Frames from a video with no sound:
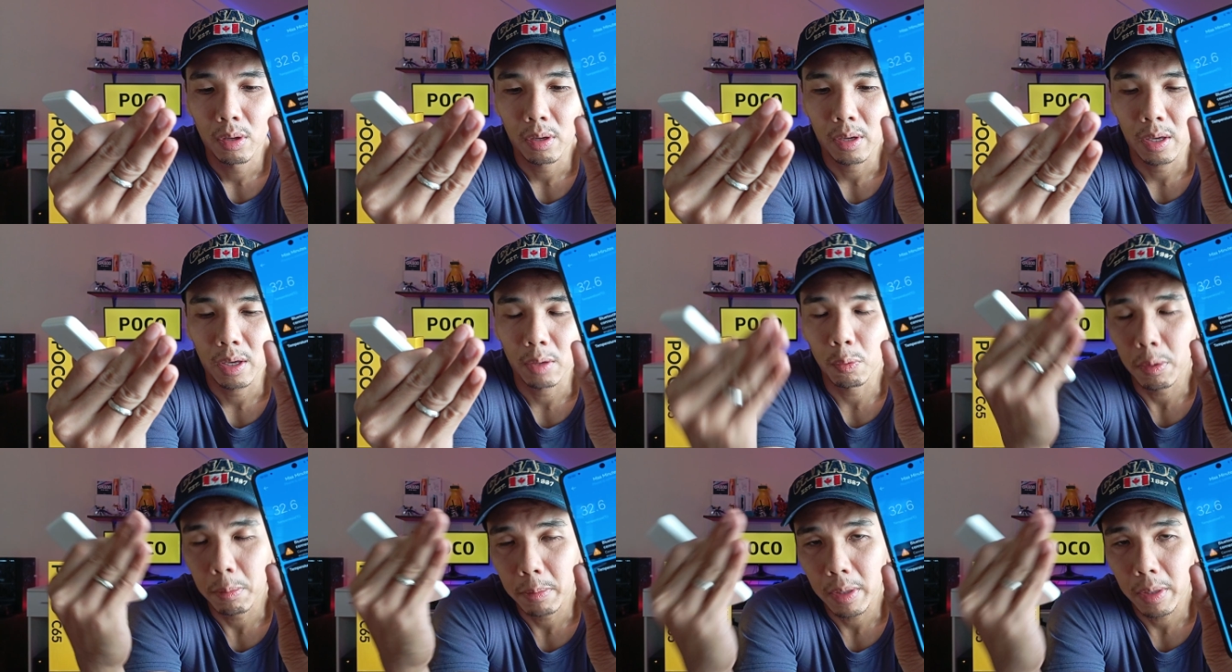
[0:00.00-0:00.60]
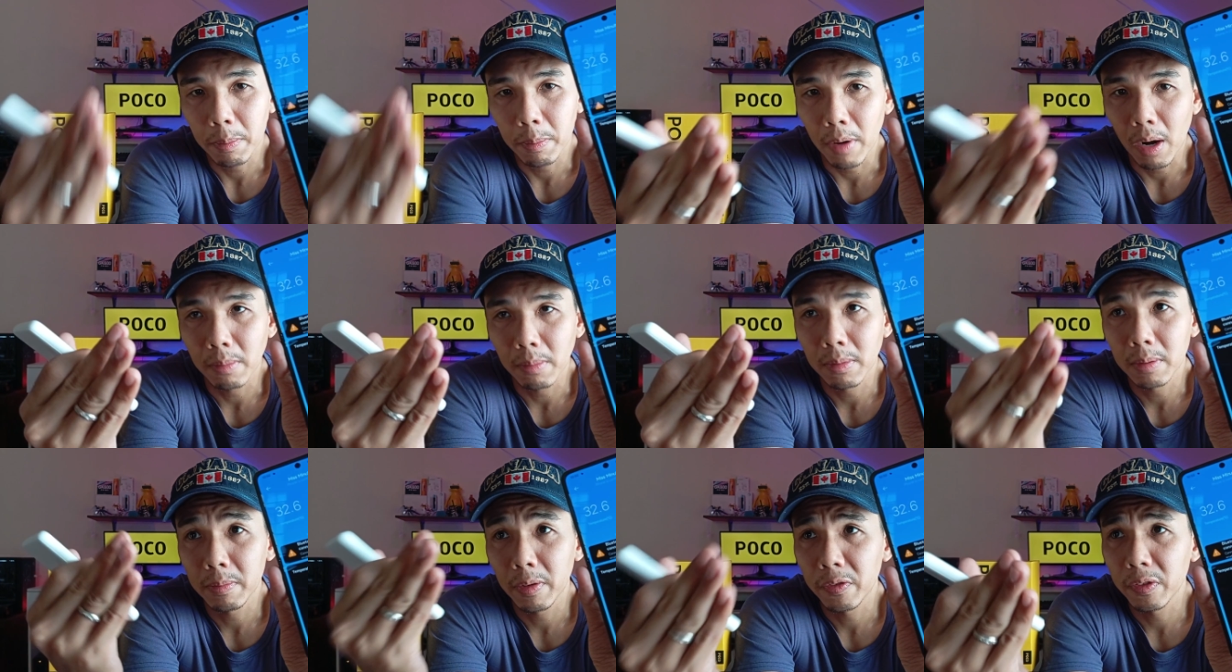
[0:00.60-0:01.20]
It wouldn't be a
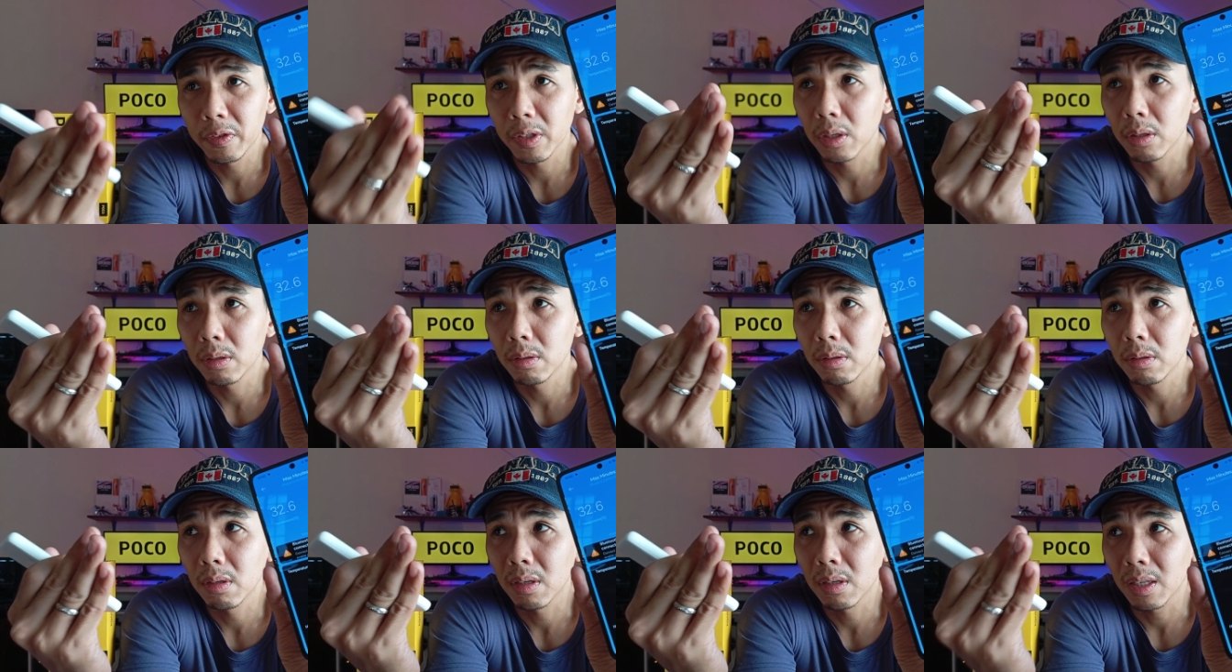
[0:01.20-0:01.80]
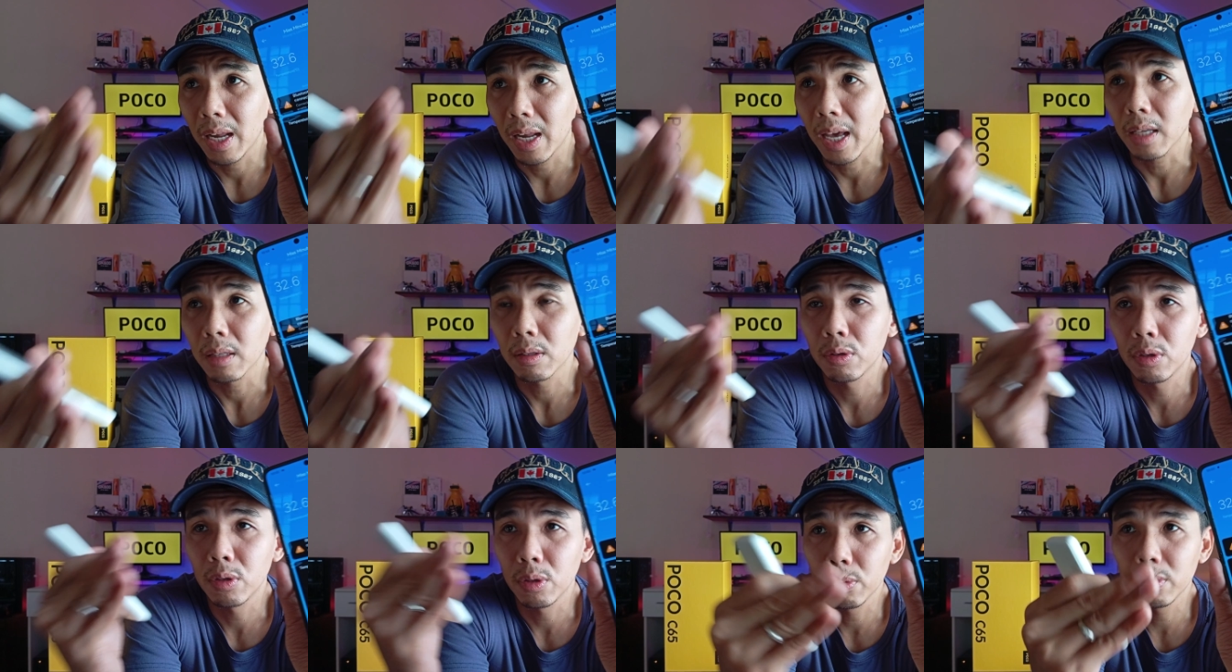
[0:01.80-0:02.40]
problem if you could
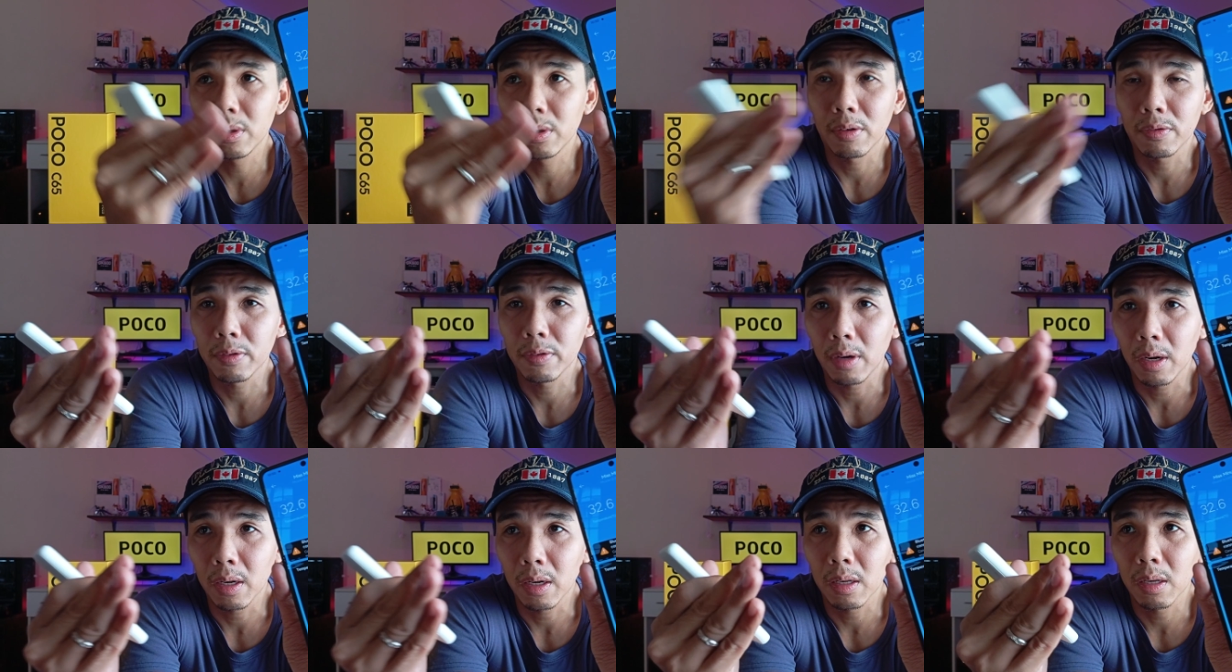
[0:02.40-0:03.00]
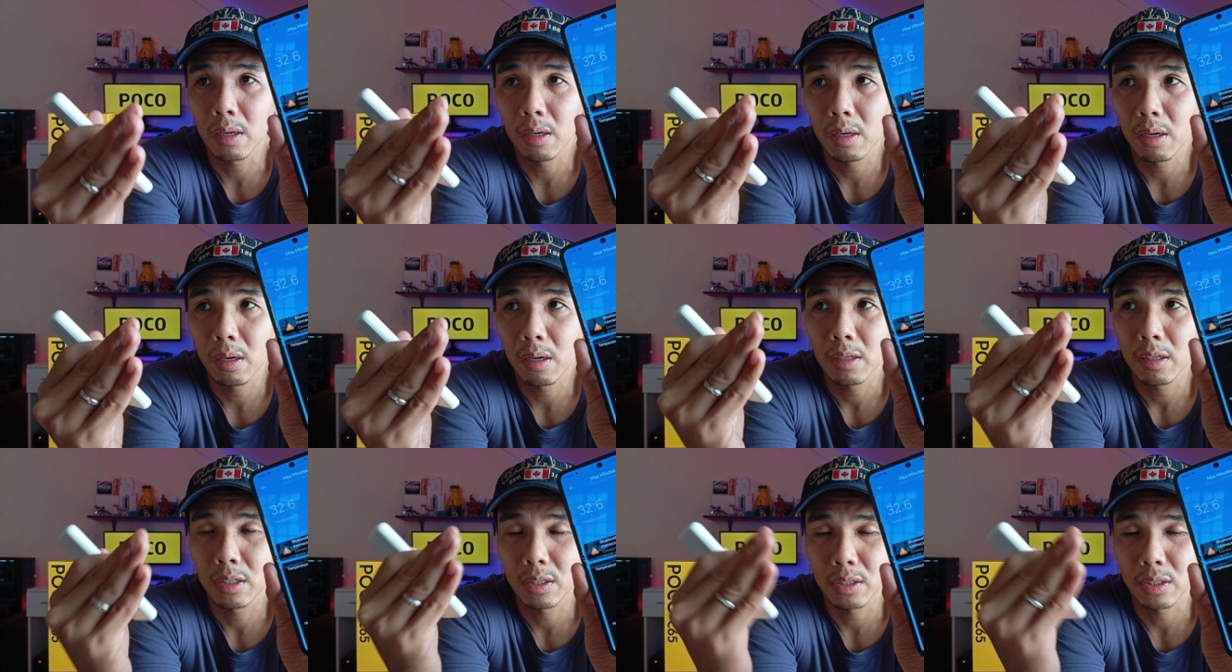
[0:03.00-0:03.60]
connect two different
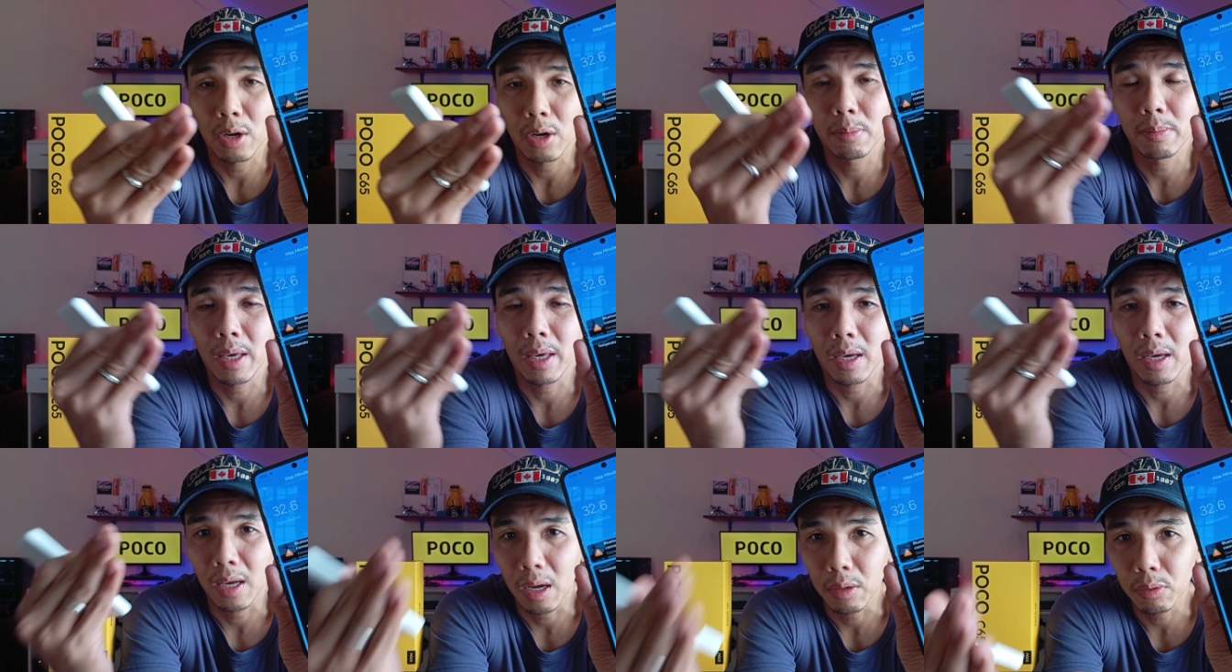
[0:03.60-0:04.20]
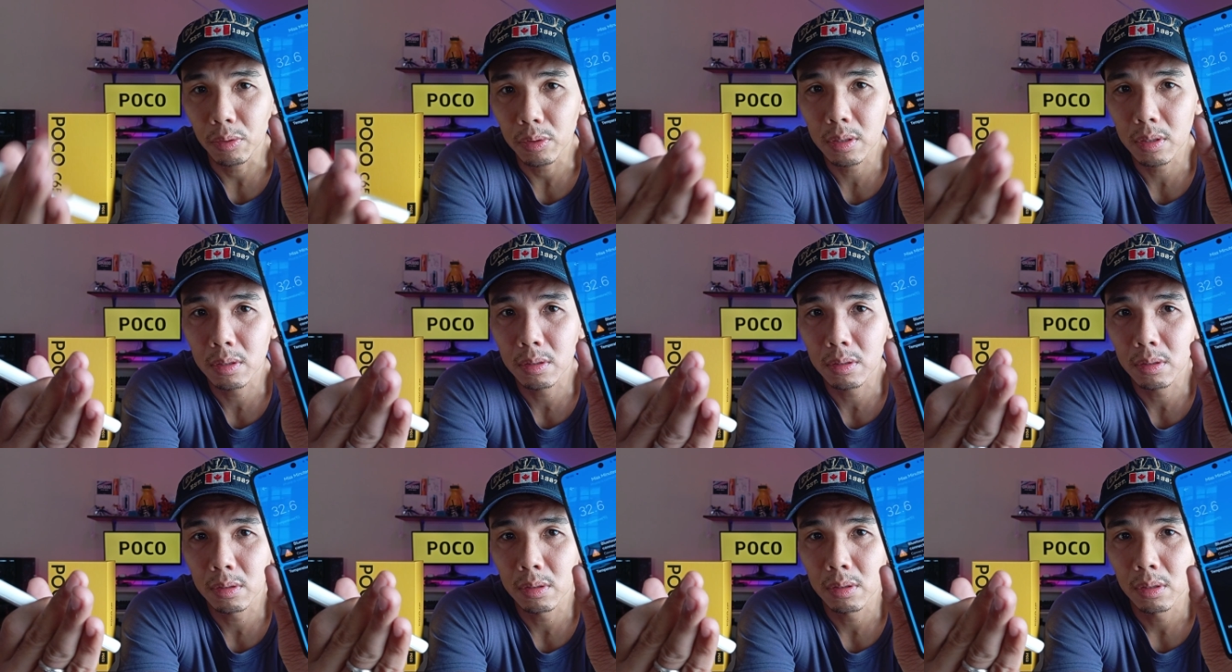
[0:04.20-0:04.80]
Xiaomi
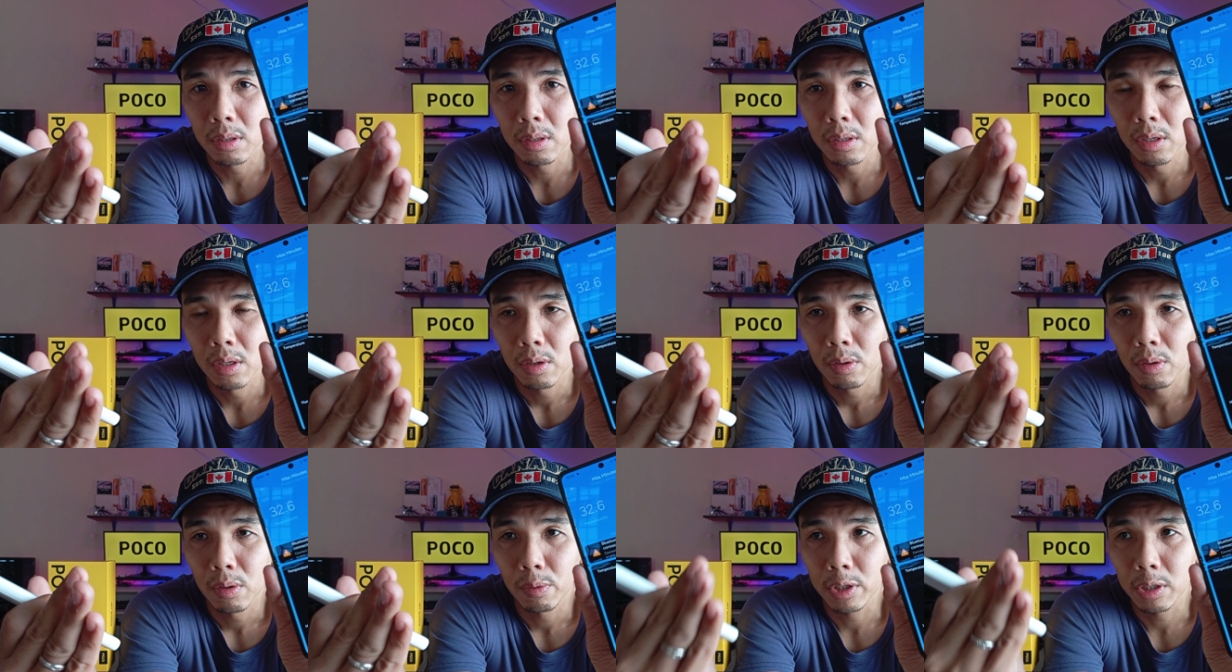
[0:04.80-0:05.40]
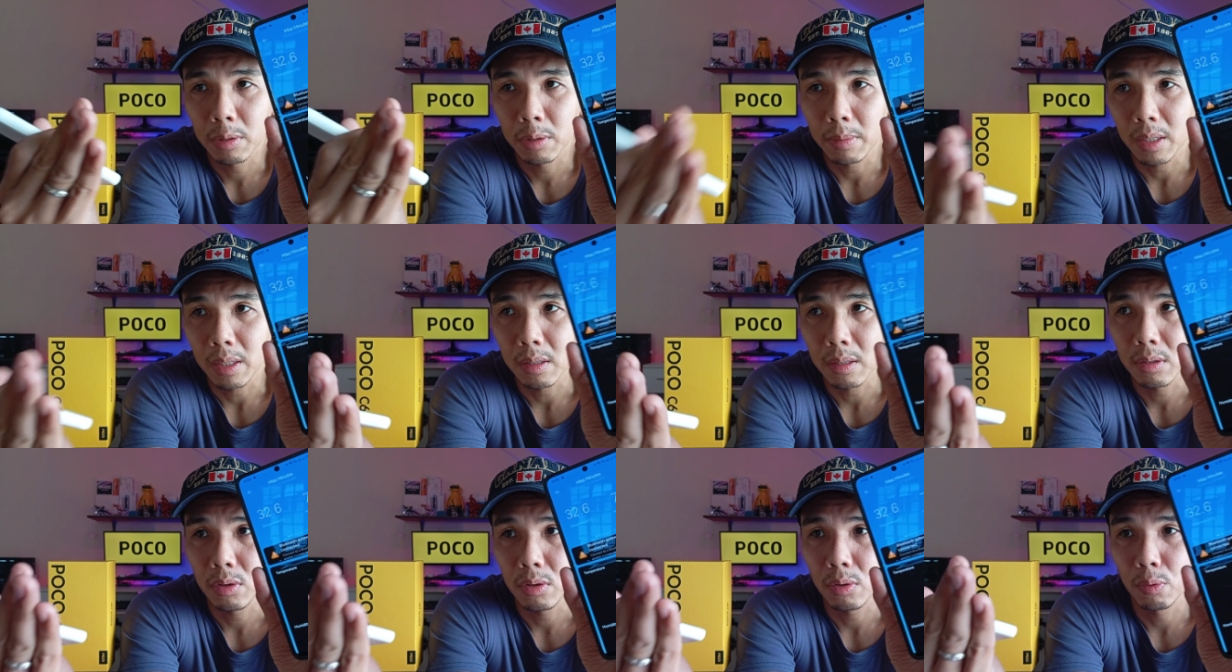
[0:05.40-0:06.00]
accounts, which
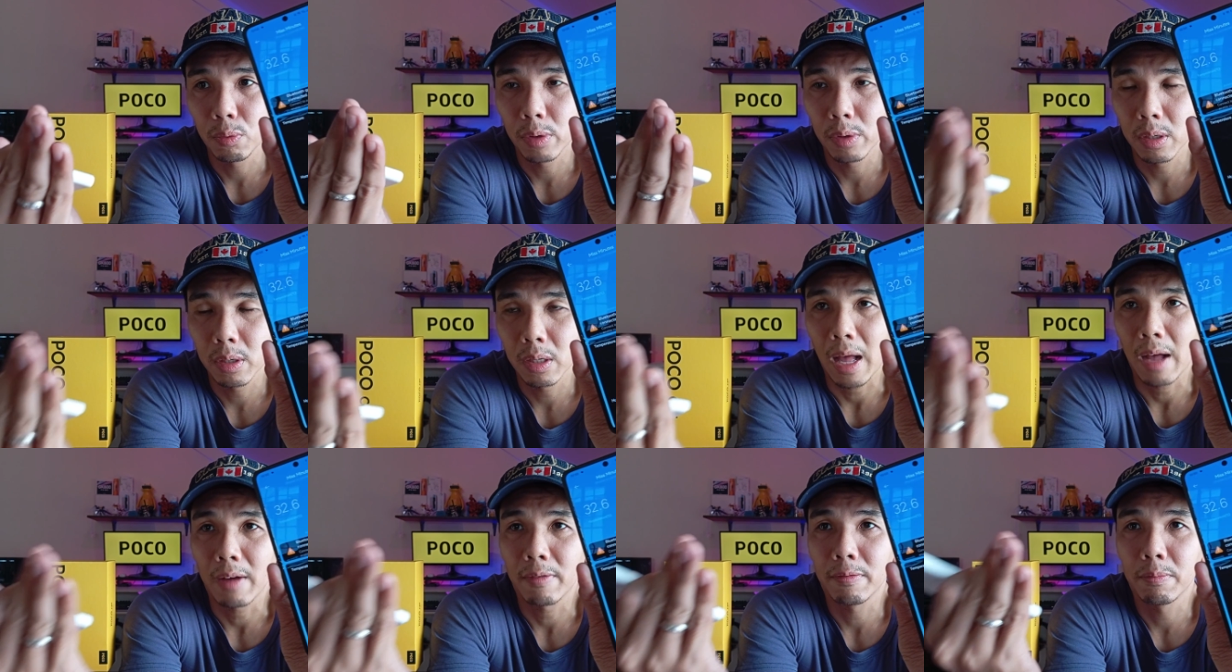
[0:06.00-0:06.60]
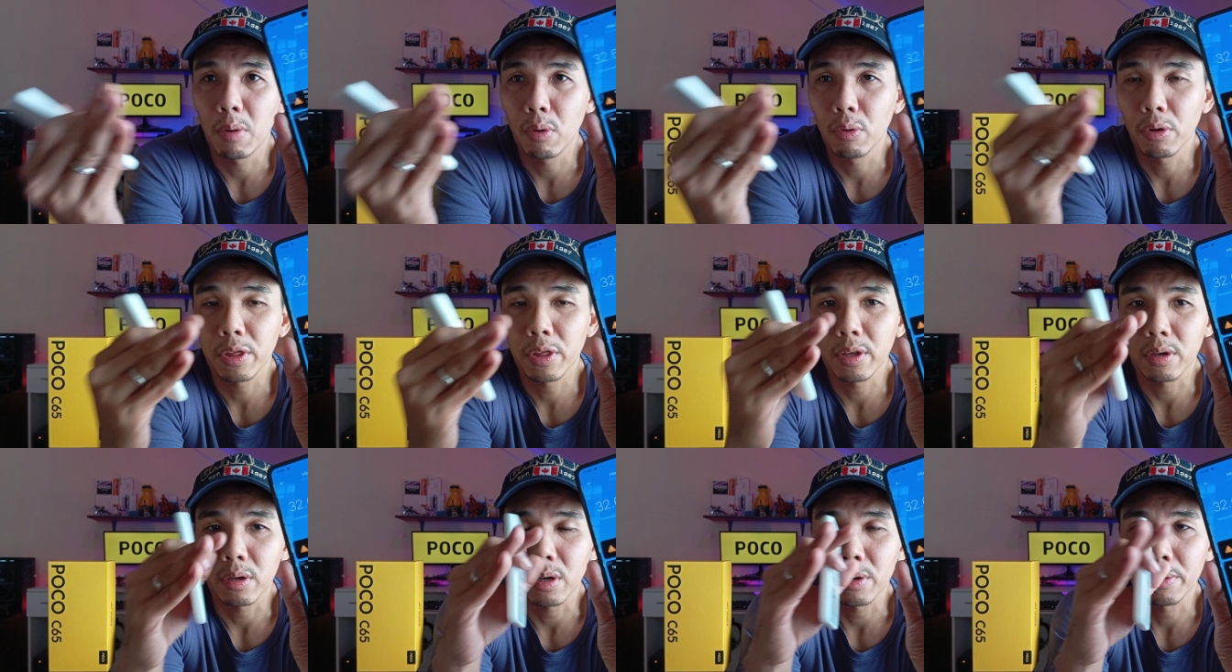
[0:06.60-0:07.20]
means you will have both
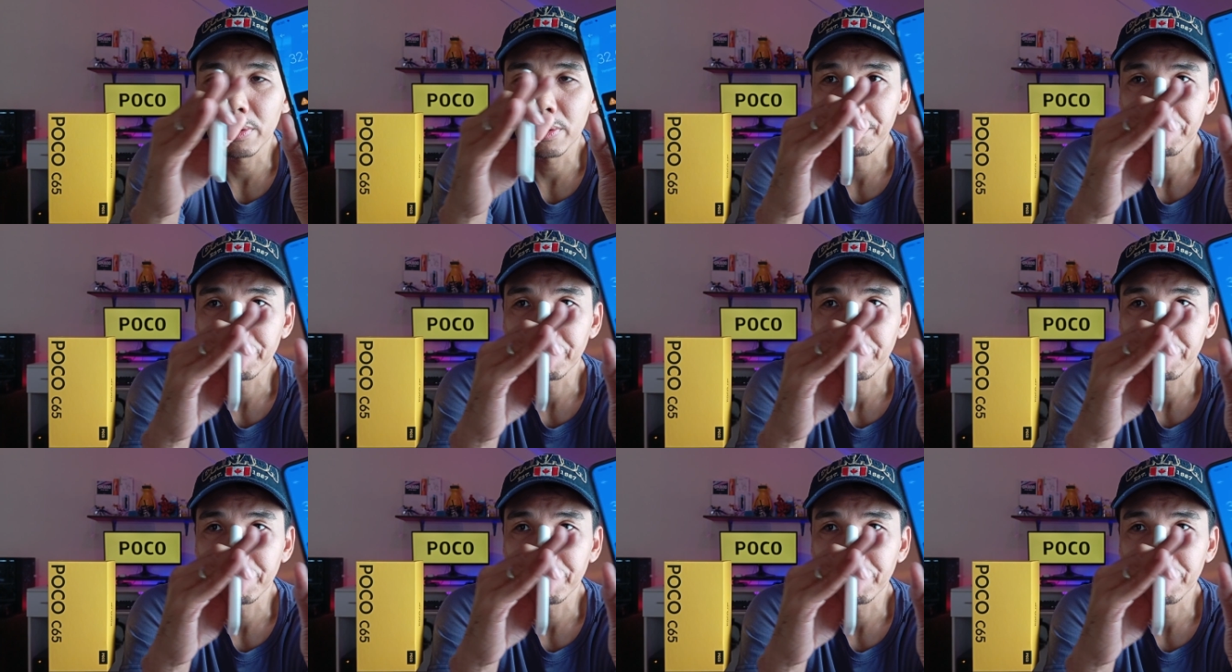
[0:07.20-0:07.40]
your